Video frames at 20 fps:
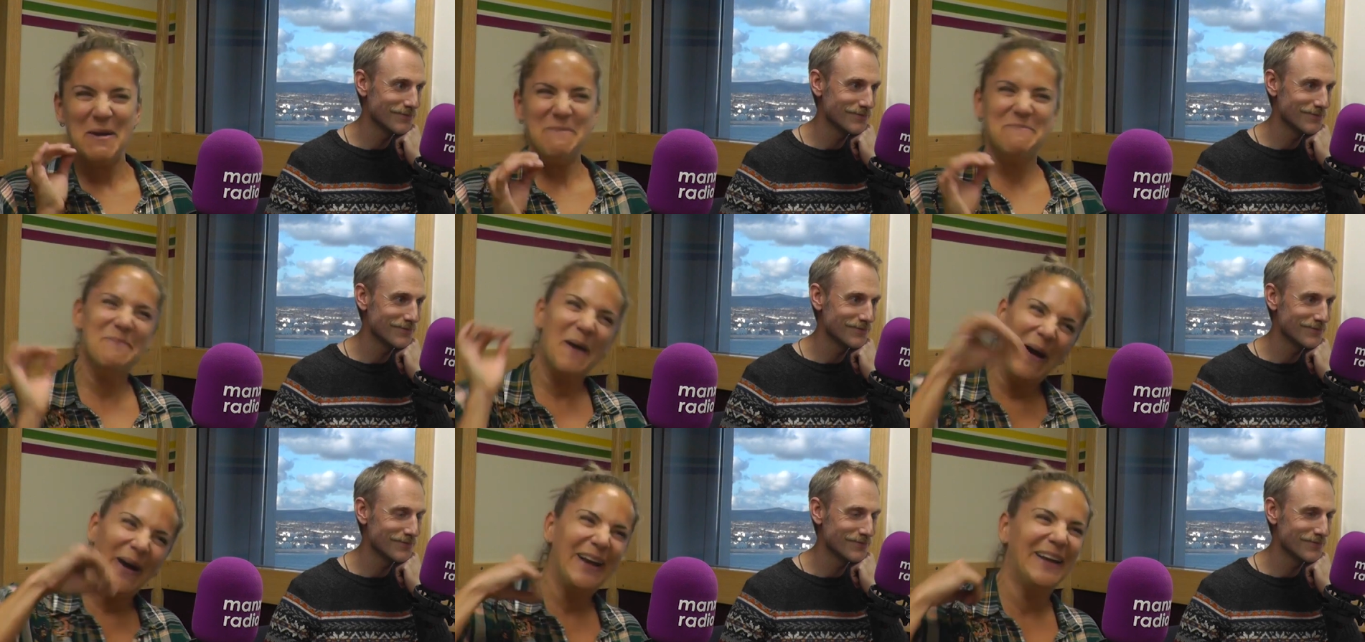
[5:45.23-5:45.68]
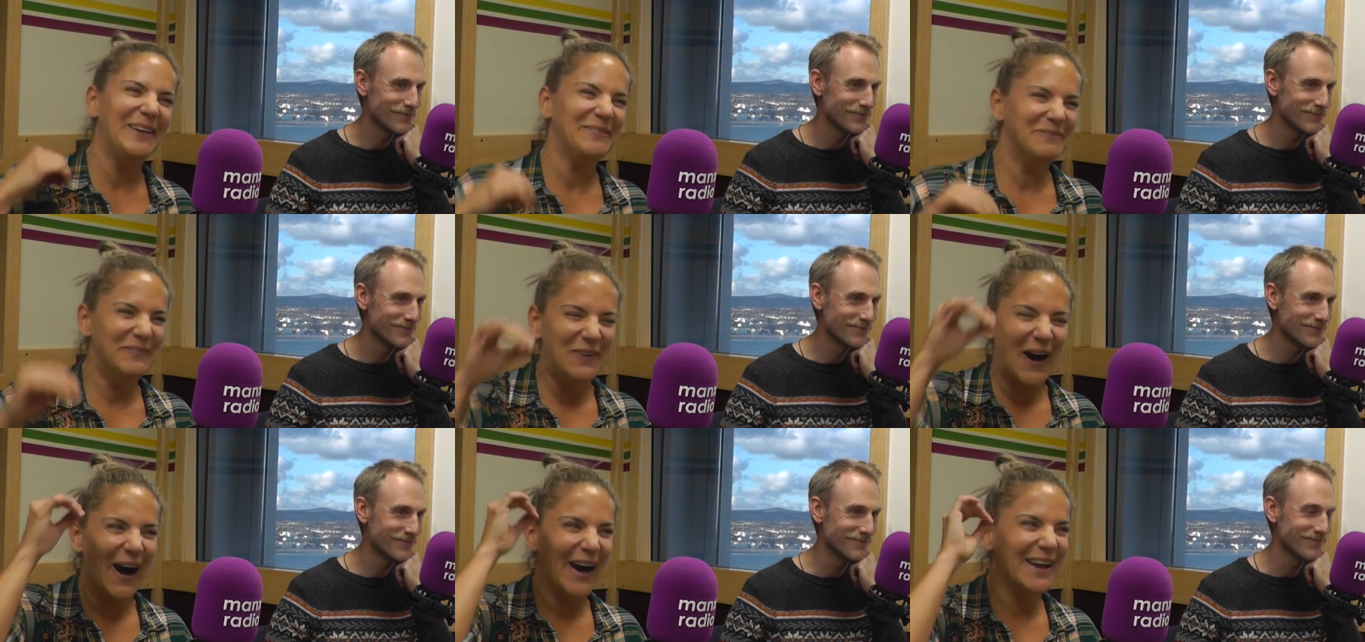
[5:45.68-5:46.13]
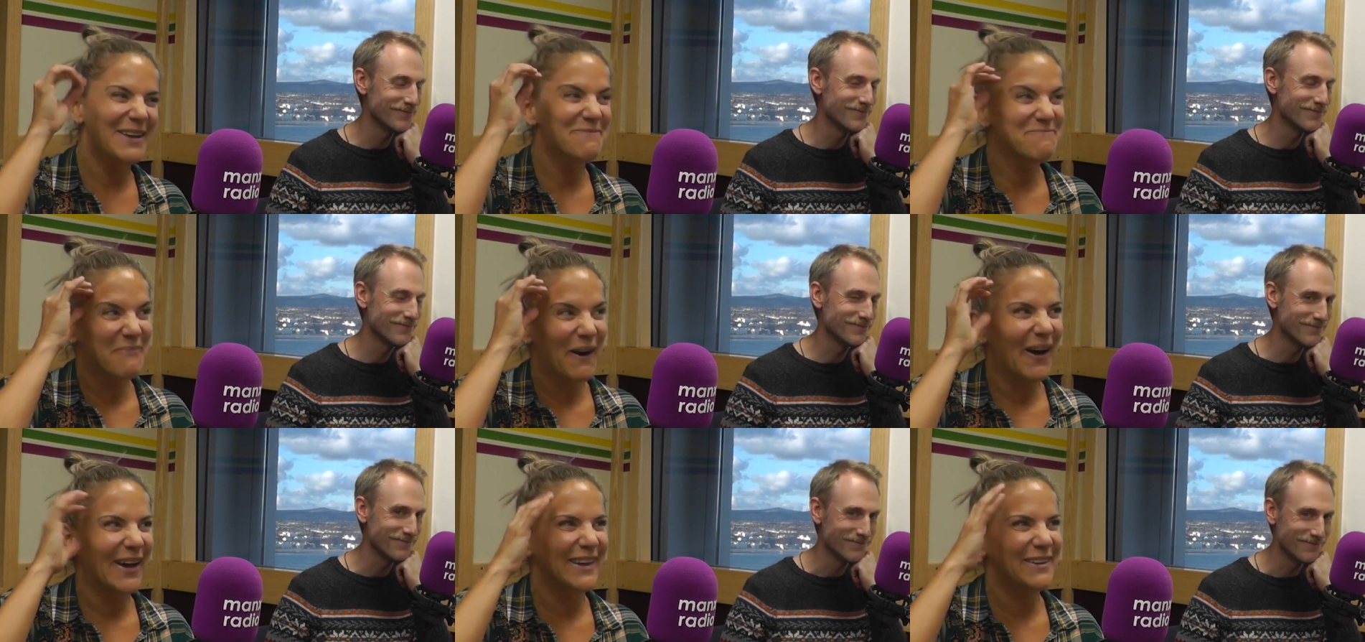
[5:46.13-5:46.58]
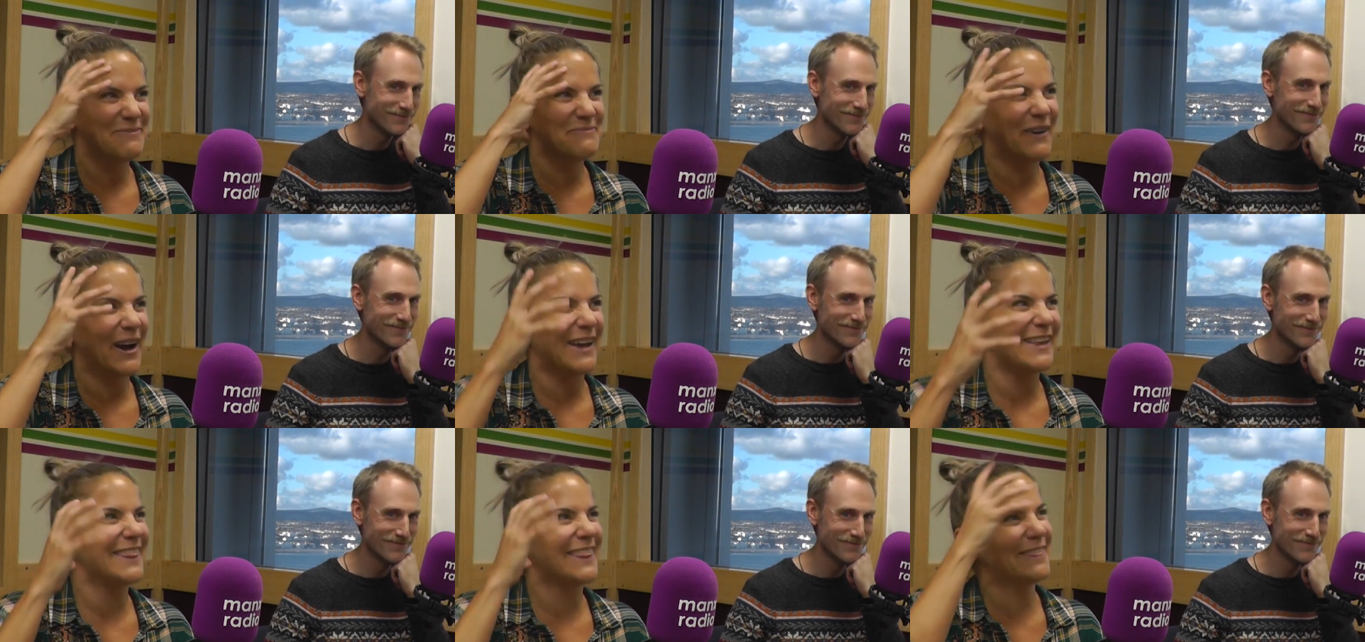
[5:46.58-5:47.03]
Speaker 1: my my my
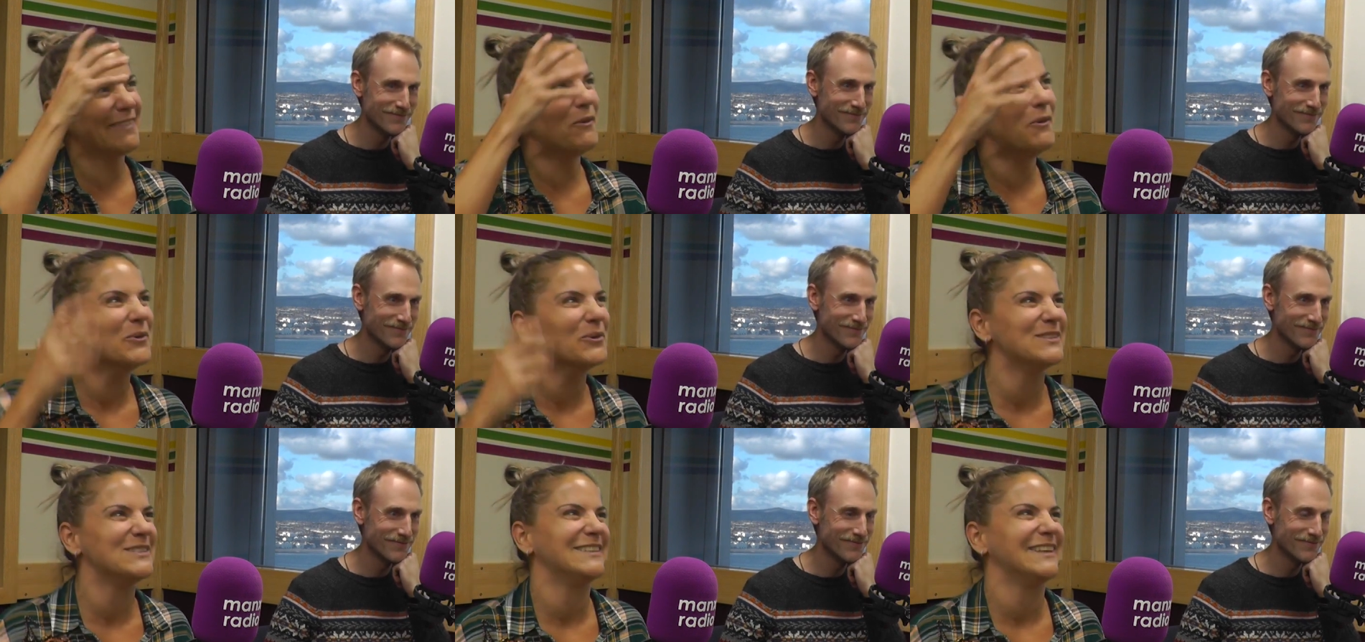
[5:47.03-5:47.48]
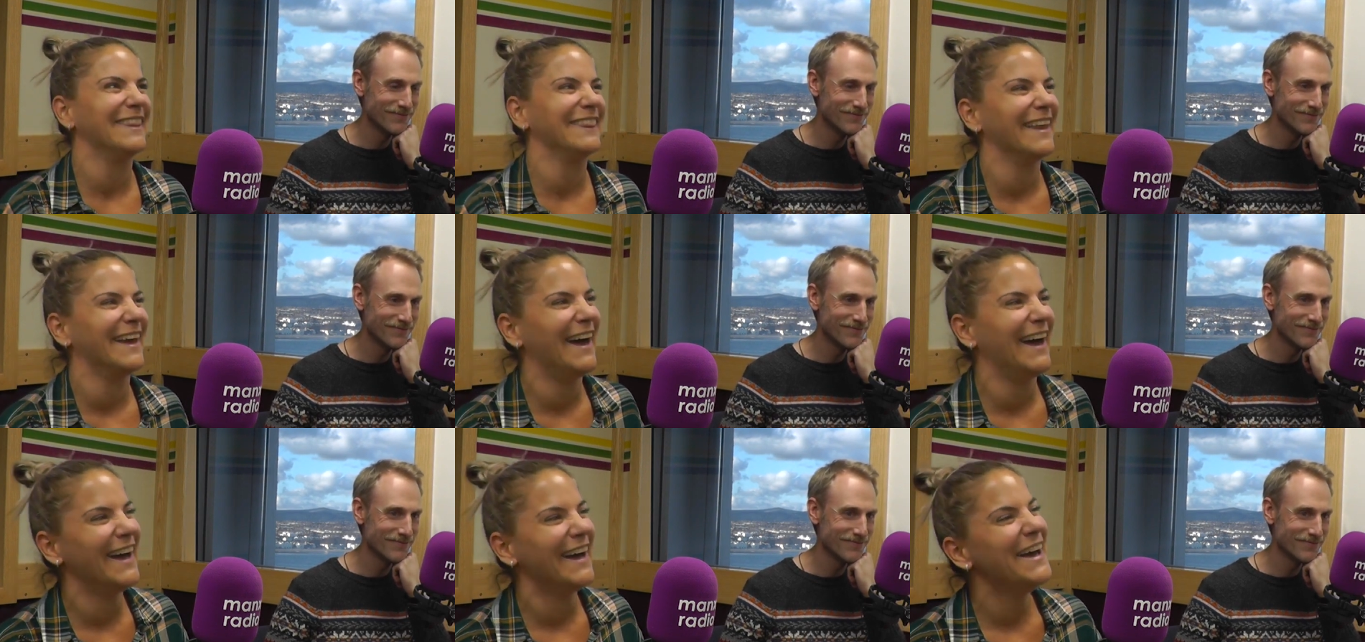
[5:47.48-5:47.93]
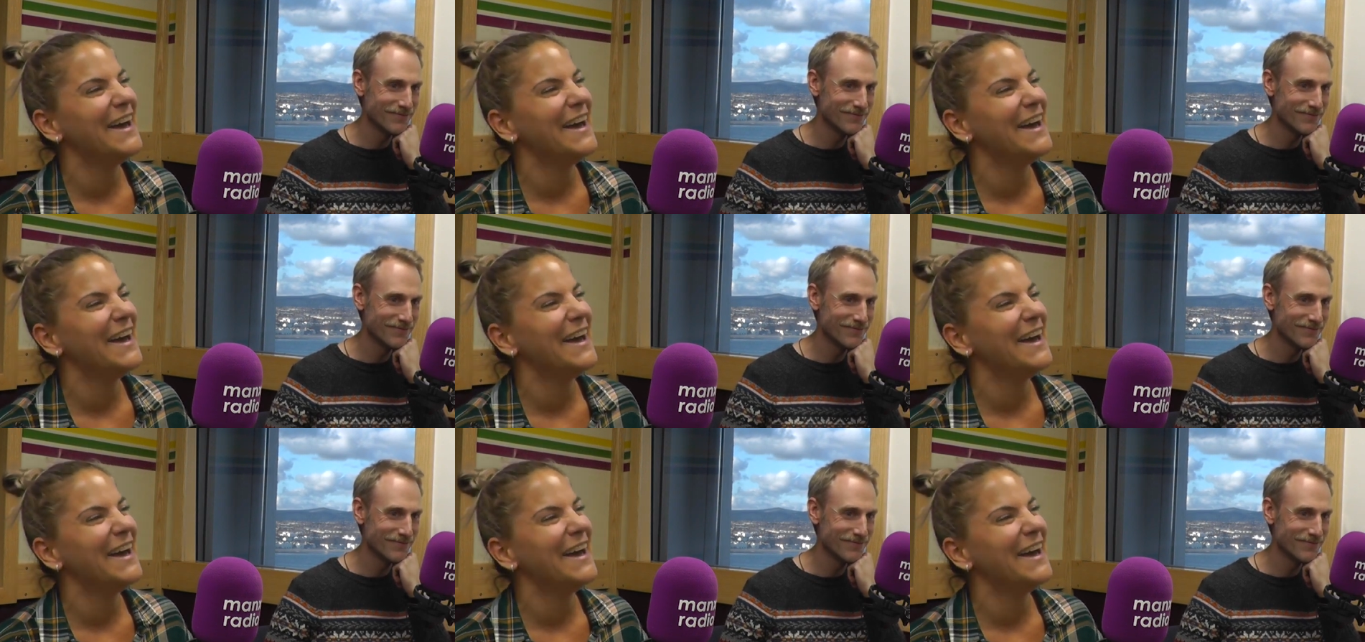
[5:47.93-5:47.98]
my thoughts in there.